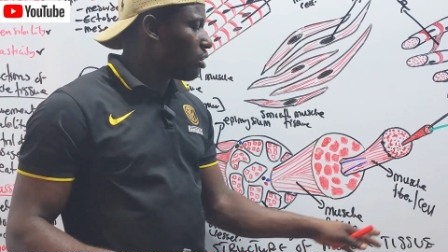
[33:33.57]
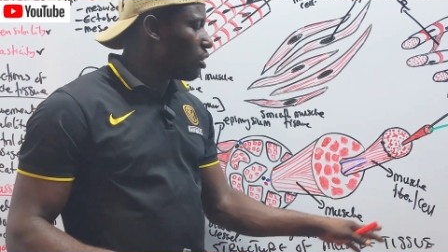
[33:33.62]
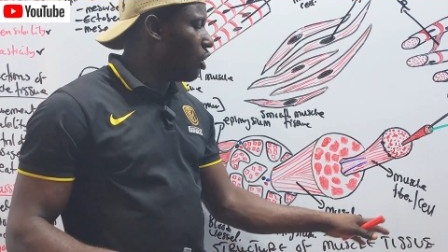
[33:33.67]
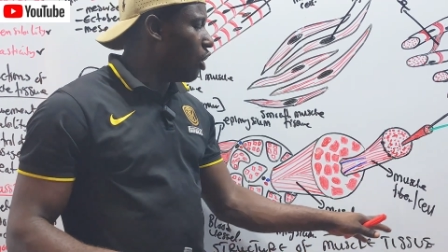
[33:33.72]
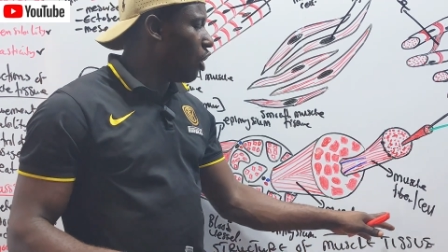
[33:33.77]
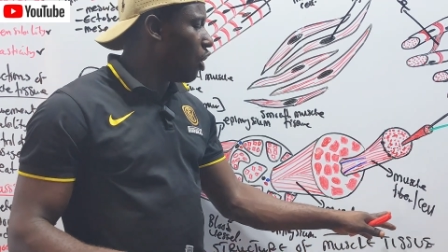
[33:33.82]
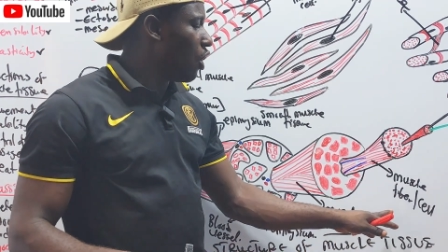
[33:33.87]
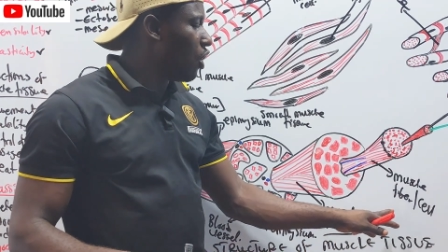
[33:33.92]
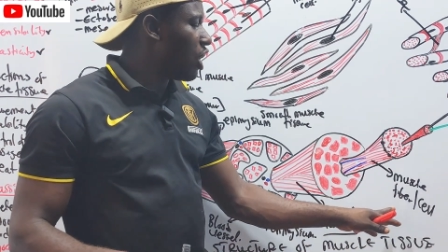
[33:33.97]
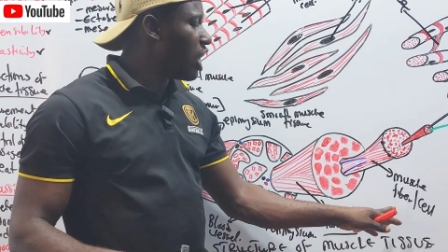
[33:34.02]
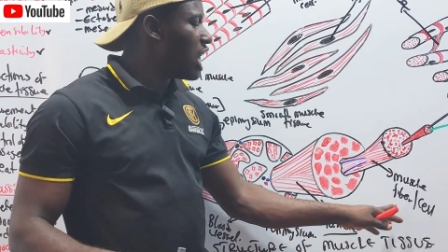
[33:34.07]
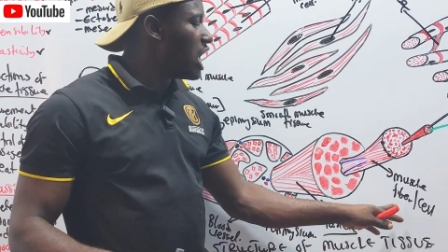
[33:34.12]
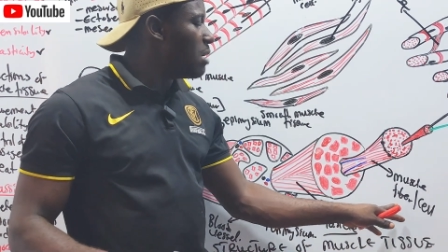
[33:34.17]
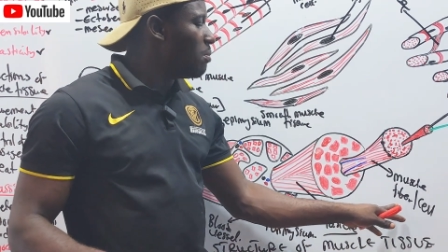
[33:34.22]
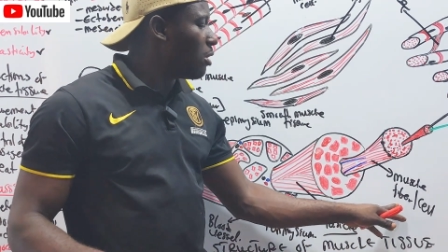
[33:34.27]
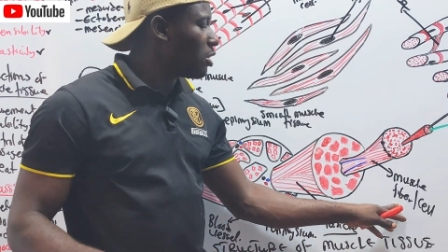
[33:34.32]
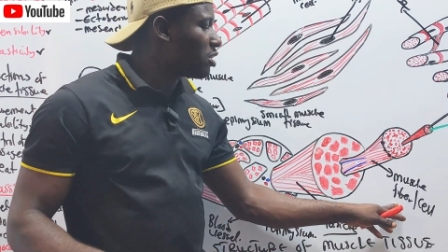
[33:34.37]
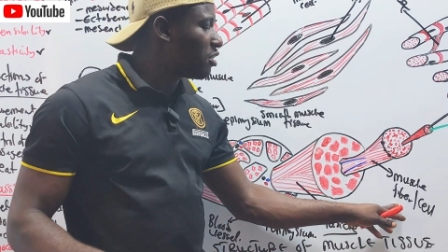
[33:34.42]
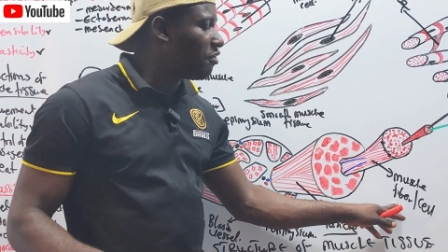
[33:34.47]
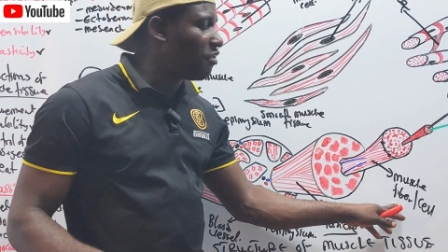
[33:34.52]

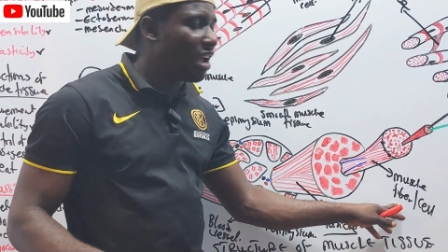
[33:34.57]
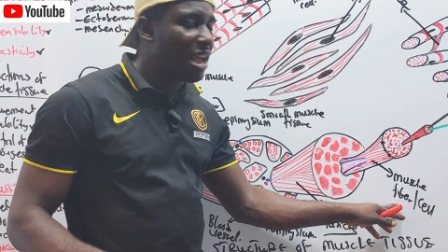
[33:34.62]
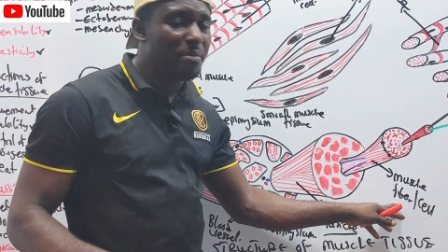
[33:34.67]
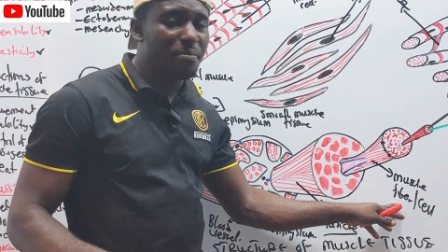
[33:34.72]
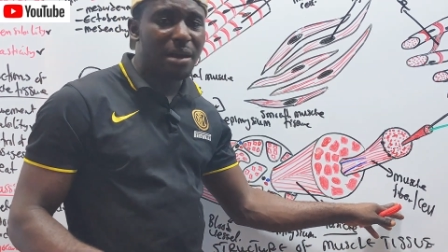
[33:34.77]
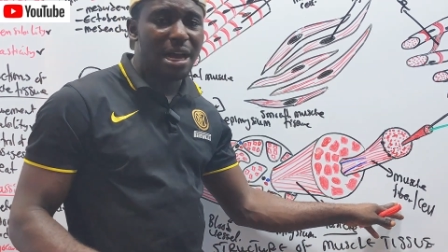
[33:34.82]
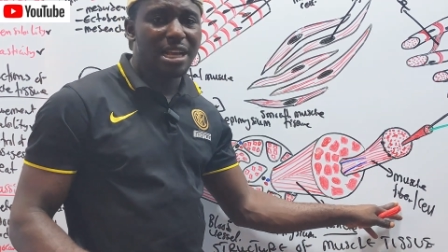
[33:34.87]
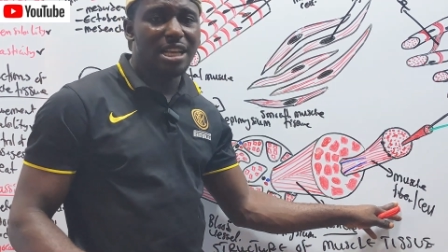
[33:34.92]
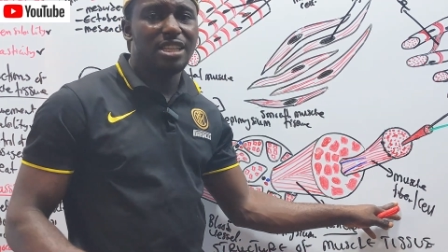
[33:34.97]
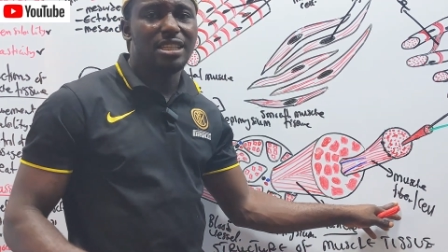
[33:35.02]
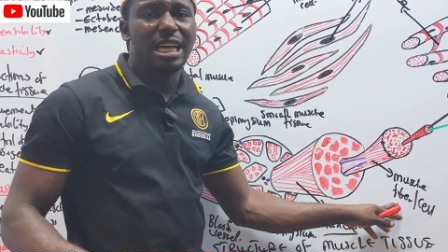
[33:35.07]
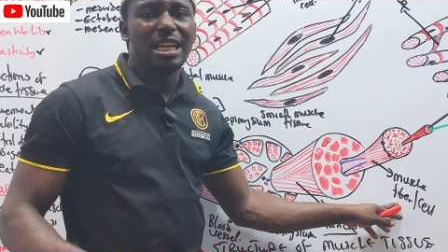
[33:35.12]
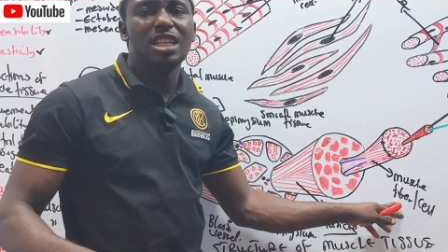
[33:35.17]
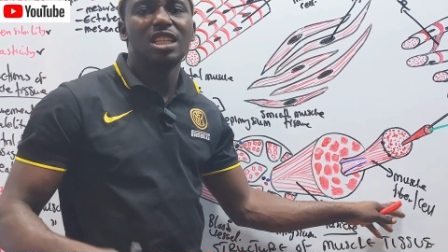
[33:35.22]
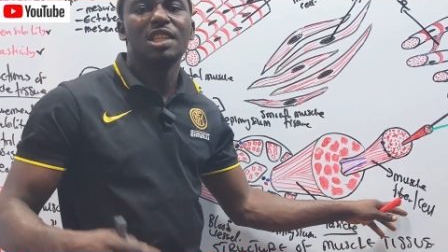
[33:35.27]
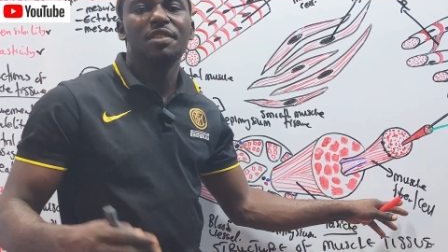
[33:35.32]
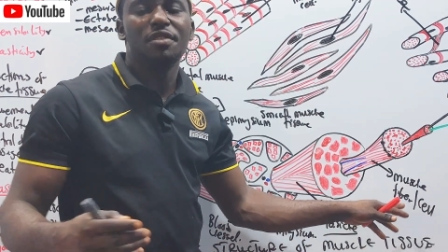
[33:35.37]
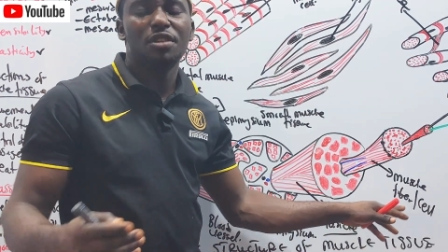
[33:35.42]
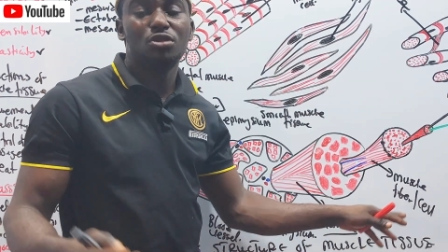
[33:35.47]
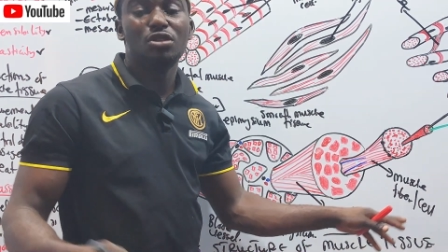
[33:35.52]
muscle fiber is an
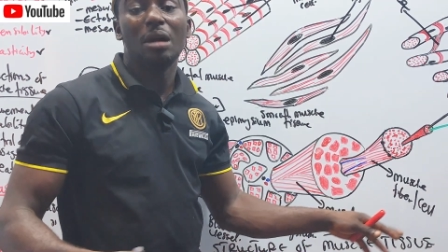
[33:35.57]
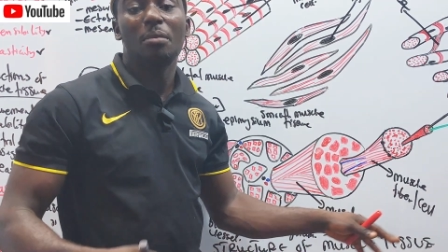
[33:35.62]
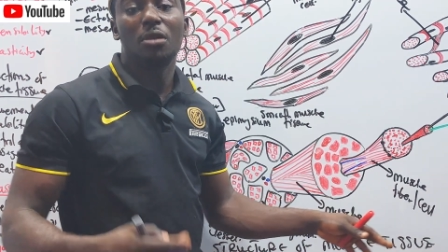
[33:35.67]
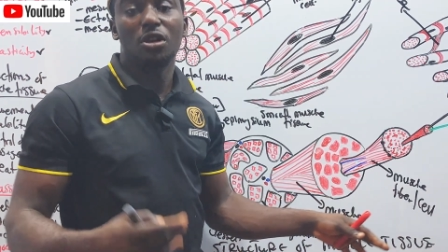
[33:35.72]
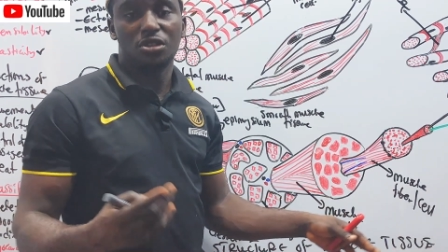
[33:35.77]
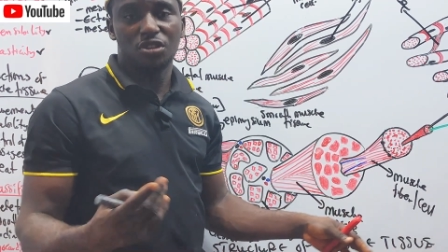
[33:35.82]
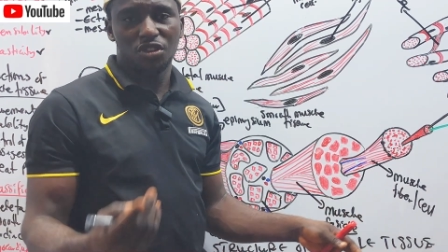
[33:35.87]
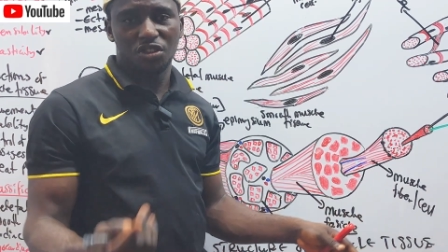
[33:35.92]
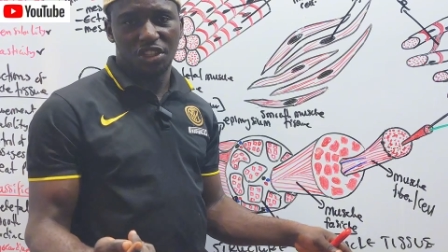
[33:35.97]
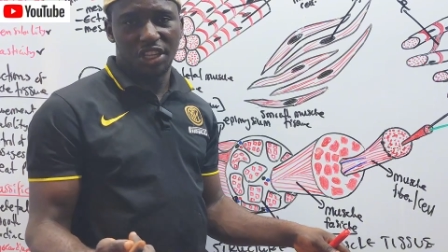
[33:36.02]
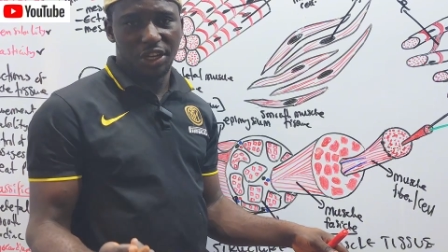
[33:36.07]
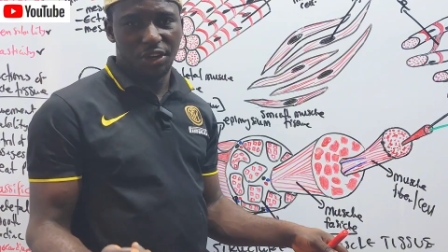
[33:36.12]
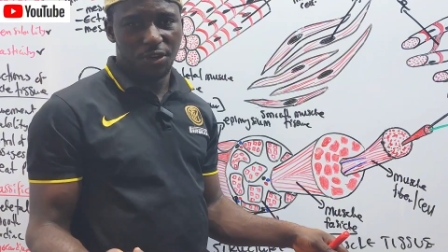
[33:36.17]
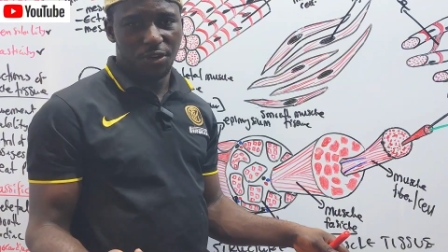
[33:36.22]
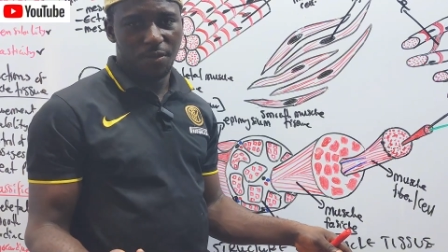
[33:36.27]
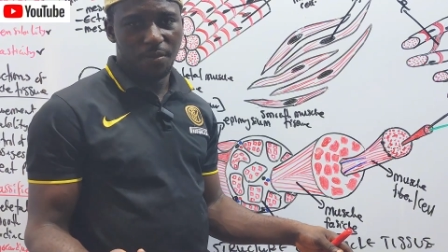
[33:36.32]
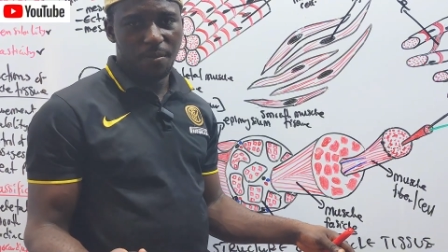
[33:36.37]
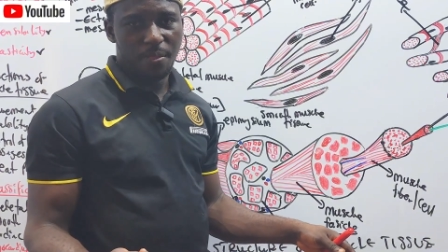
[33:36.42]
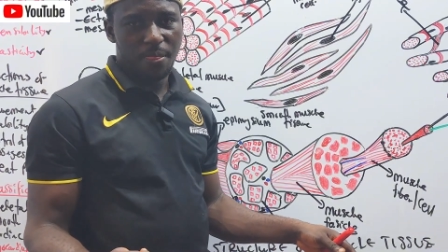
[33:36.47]
individual muscle cell.